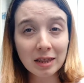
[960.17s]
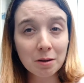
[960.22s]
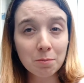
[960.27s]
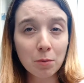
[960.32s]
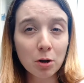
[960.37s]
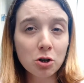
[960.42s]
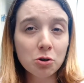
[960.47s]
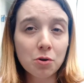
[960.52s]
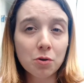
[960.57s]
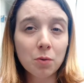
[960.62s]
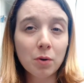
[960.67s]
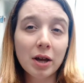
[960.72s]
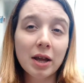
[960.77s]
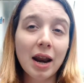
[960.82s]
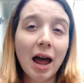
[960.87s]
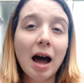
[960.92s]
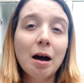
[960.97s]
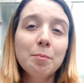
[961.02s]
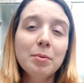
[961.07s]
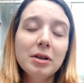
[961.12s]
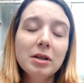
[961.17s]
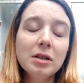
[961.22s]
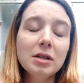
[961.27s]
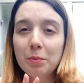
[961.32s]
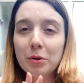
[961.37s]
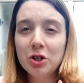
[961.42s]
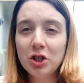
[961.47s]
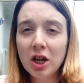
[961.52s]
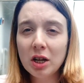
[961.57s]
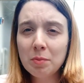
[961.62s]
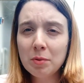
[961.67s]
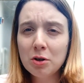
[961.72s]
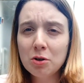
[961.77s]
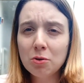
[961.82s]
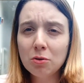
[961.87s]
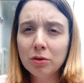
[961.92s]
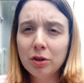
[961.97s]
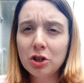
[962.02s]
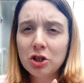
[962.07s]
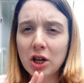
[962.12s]
them much with what had happened, but she had been
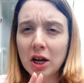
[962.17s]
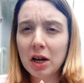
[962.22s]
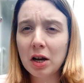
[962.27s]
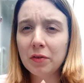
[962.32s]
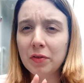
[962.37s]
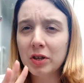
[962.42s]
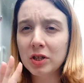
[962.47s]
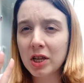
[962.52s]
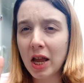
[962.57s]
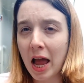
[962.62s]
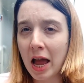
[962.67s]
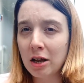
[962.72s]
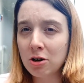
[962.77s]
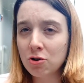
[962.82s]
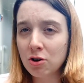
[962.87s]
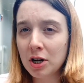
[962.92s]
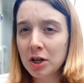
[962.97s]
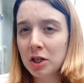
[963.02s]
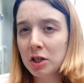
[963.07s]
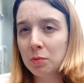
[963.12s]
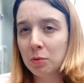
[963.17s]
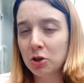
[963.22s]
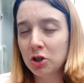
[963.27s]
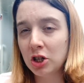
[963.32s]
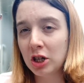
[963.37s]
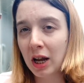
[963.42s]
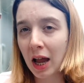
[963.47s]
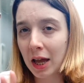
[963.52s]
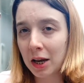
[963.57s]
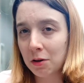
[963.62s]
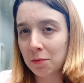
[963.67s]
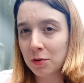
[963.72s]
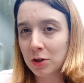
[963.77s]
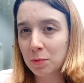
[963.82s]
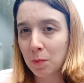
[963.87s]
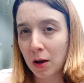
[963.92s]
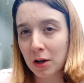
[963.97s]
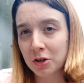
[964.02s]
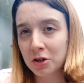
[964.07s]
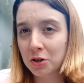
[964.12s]
told to check out this address, which she kind of
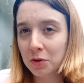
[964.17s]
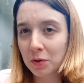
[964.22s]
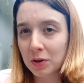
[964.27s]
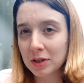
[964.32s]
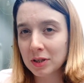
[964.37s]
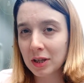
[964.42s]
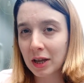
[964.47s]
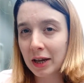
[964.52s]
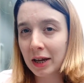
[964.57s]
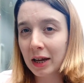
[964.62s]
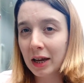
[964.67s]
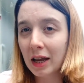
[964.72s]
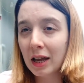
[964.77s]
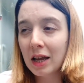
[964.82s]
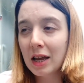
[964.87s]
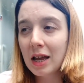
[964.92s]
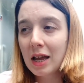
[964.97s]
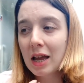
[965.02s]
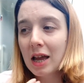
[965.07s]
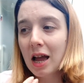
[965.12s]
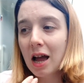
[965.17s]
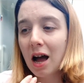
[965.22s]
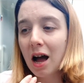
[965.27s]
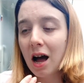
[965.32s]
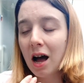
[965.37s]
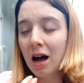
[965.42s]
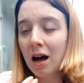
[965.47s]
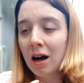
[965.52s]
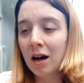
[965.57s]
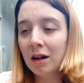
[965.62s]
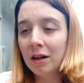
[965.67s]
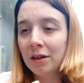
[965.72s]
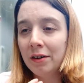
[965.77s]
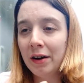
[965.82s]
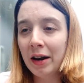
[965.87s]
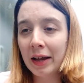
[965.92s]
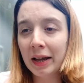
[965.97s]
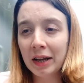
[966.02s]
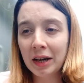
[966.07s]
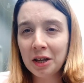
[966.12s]
responded to as like
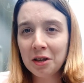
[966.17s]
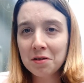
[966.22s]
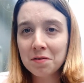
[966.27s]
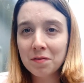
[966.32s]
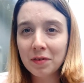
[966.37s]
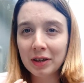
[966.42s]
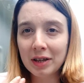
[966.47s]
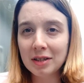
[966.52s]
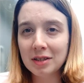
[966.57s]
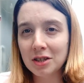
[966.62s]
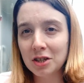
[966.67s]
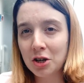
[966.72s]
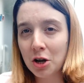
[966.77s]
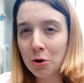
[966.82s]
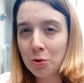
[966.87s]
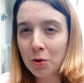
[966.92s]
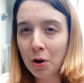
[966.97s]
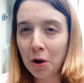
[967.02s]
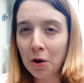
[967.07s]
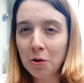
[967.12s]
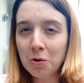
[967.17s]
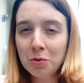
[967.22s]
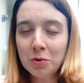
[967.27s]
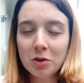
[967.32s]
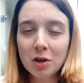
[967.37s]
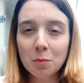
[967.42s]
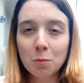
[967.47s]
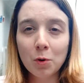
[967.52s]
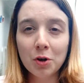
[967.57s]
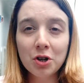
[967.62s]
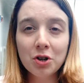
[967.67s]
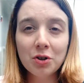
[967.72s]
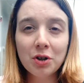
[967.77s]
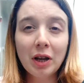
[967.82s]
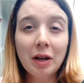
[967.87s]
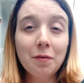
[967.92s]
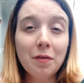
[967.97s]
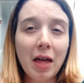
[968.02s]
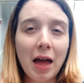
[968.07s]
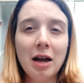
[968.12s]
negative, like it's a no-go. So I'm
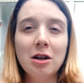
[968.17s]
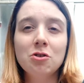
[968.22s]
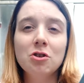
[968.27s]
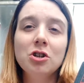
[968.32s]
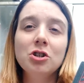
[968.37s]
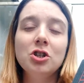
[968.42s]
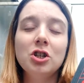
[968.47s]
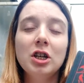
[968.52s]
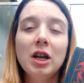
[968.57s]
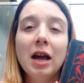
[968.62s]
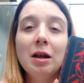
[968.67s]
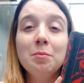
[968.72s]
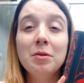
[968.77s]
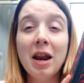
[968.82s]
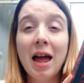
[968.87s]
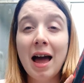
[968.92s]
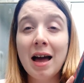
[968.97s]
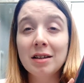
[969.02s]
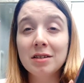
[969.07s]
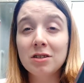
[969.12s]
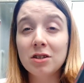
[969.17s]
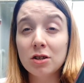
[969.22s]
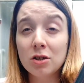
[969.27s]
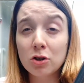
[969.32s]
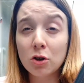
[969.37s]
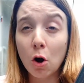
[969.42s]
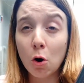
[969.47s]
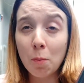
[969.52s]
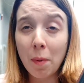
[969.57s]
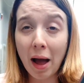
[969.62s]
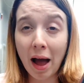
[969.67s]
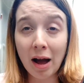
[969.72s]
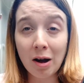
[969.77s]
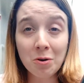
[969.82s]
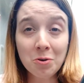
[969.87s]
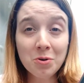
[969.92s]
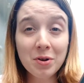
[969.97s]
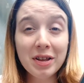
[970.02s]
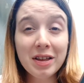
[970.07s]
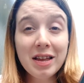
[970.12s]
wondering if the address she had been asked to scope
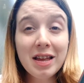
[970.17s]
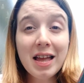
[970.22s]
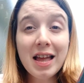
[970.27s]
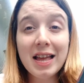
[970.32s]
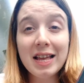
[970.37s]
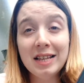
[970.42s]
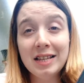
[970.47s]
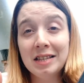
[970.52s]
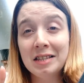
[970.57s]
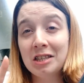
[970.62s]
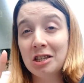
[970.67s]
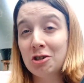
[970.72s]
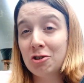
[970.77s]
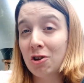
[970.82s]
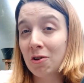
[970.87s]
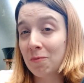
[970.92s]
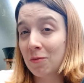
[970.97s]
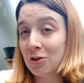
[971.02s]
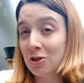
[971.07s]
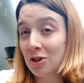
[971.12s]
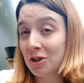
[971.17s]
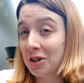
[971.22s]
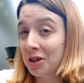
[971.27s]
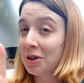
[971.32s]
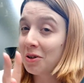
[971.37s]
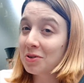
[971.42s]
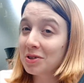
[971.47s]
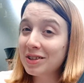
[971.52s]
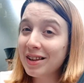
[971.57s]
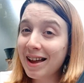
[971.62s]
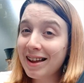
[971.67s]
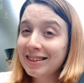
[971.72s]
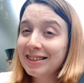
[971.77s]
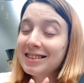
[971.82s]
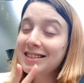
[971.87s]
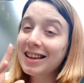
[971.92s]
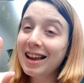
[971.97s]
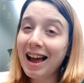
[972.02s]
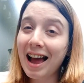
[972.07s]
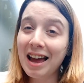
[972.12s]
out is Jean Valjean and
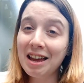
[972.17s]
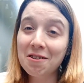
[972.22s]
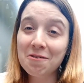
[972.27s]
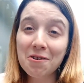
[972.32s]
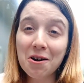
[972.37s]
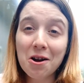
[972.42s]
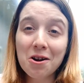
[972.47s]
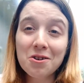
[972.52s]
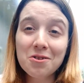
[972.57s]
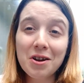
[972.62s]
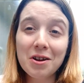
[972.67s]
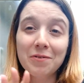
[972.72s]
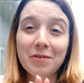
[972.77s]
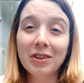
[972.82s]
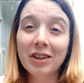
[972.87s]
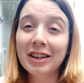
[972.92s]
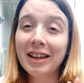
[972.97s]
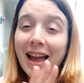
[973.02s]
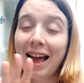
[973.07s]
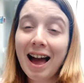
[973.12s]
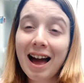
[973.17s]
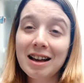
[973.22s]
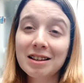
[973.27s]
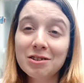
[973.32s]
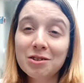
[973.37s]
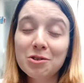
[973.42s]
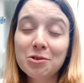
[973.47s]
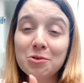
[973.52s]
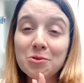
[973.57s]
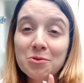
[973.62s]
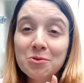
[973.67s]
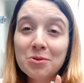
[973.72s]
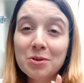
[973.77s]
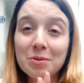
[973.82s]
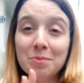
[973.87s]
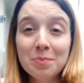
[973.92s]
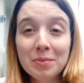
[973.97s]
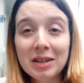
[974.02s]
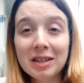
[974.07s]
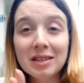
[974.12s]
Cosette. I don't know. I feel like it has to
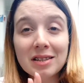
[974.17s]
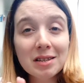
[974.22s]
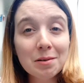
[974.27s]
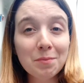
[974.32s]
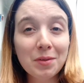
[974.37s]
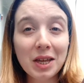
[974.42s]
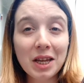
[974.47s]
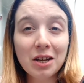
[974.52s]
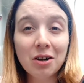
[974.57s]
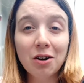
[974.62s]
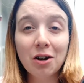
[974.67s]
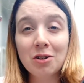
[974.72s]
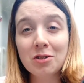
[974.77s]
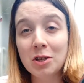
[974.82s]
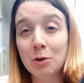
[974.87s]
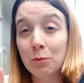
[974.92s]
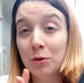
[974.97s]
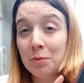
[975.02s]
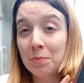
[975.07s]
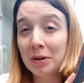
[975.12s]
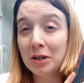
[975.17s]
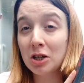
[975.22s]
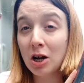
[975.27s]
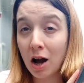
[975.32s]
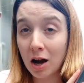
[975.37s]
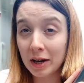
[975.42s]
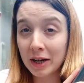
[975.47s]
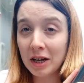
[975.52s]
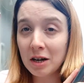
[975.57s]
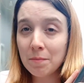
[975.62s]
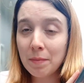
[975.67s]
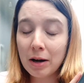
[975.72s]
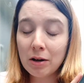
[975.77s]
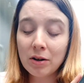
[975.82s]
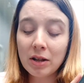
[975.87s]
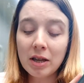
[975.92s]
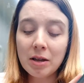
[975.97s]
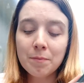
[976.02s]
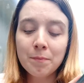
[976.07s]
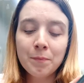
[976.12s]
mean something or else they wouldn't be talking about
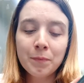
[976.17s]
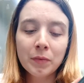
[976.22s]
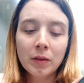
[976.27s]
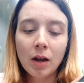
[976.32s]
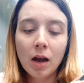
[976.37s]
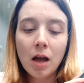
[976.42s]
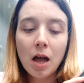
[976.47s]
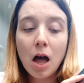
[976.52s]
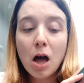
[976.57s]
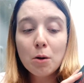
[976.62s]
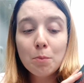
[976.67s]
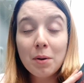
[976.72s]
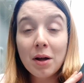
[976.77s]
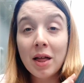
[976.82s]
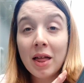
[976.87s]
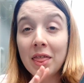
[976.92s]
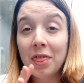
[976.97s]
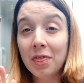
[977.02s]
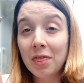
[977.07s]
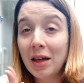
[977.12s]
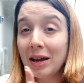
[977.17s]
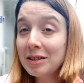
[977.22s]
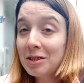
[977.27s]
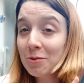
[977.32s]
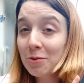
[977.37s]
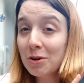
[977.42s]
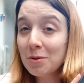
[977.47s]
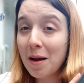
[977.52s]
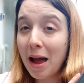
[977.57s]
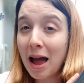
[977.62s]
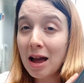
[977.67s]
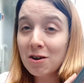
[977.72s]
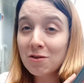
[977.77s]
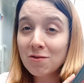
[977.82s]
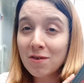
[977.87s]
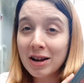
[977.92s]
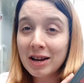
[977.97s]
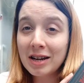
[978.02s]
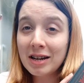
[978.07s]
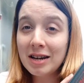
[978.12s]
it. But that's where I'm at
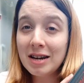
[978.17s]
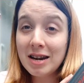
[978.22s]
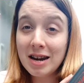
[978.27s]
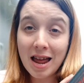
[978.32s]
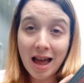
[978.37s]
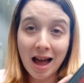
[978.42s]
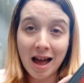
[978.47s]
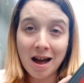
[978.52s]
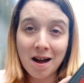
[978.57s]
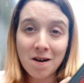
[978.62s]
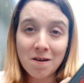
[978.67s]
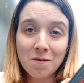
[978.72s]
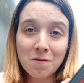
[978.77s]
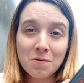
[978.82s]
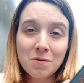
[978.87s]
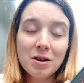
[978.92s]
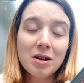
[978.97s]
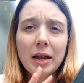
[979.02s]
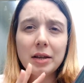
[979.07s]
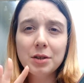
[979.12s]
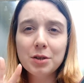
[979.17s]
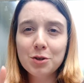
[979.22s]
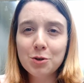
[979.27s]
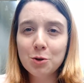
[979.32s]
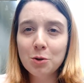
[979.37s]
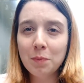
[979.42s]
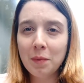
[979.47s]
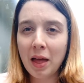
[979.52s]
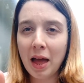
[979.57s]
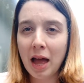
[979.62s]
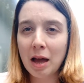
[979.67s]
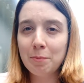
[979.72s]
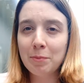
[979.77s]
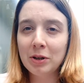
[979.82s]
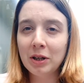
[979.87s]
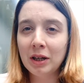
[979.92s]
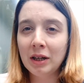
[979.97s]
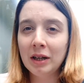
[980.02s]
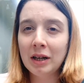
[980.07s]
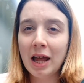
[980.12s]
right now. I assume that
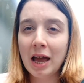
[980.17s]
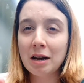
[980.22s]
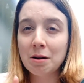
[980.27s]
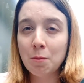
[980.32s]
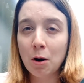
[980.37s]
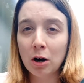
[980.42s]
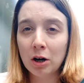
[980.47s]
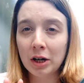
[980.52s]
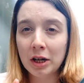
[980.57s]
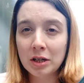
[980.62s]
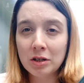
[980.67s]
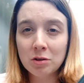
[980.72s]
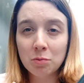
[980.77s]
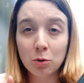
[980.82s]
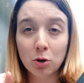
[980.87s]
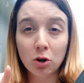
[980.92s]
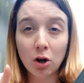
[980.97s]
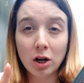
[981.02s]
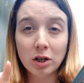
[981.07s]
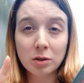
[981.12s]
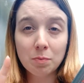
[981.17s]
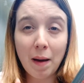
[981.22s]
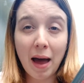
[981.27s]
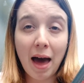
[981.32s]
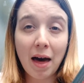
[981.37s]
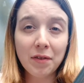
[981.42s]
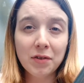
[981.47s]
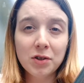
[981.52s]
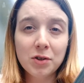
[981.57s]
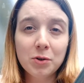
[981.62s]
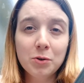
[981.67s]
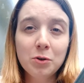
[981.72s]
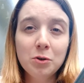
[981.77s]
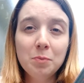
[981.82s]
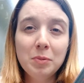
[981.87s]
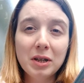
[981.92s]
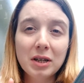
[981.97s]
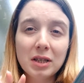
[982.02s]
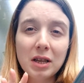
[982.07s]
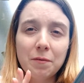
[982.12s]
Eponine and Marius will cross paths soon
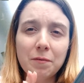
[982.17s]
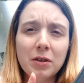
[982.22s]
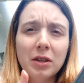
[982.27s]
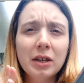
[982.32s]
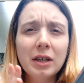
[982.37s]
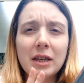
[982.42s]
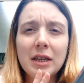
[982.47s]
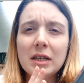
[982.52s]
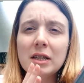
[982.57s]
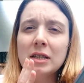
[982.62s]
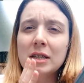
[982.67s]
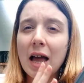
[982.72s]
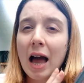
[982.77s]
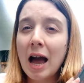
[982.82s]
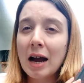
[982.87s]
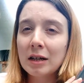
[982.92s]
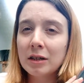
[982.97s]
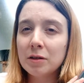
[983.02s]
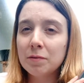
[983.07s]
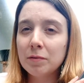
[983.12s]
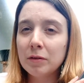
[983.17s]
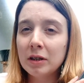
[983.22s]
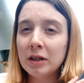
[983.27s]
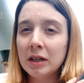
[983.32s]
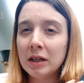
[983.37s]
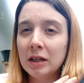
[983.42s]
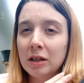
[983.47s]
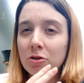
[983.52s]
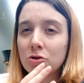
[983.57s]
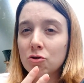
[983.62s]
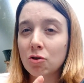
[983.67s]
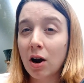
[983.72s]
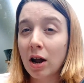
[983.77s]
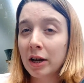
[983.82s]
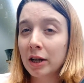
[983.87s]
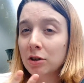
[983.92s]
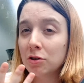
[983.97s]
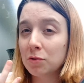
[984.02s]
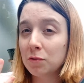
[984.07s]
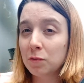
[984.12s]
because I feel like he's actively
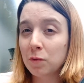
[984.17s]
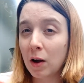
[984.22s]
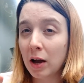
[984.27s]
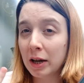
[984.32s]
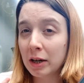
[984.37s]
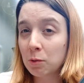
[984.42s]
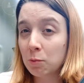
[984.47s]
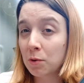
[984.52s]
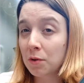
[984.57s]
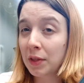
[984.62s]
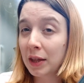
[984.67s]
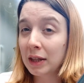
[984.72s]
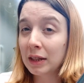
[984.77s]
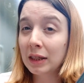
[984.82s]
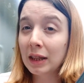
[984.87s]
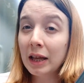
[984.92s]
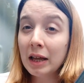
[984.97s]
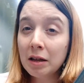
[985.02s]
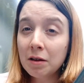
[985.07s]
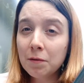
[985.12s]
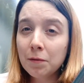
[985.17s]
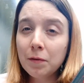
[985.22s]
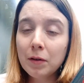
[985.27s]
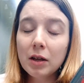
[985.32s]
trying to find where they live,